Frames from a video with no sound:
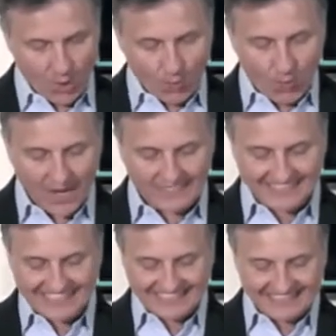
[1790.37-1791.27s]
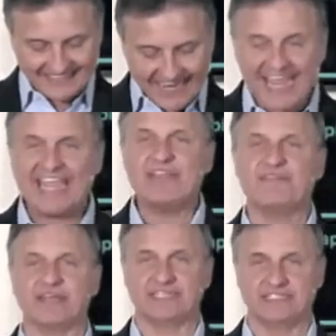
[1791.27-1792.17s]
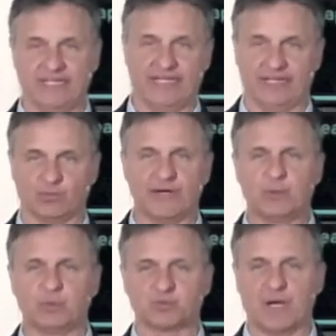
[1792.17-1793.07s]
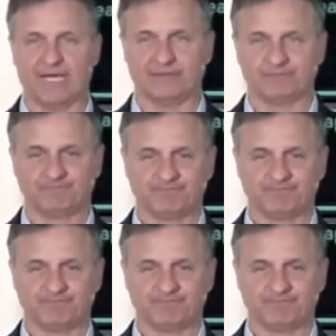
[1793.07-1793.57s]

what David did when he was what?